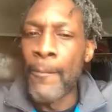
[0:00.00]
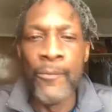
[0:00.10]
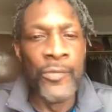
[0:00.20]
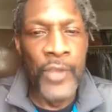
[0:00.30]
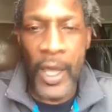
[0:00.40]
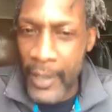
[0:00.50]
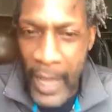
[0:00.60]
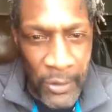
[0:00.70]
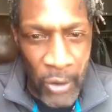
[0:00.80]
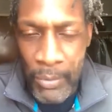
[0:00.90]
None of
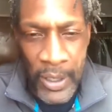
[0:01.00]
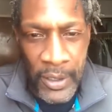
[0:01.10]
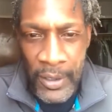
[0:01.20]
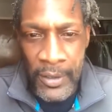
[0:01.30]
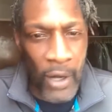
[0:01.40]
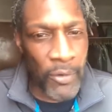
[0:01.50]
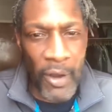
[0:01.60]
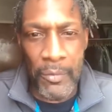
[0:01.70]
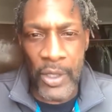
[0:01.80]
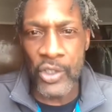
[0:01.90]
that don't be, they don't
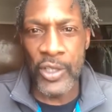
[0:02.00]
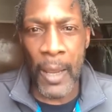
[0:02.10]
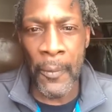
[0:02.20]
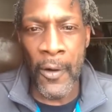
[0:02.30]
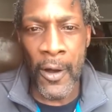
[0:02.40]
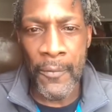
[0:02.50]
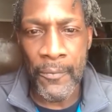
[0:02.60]
ever mention that part.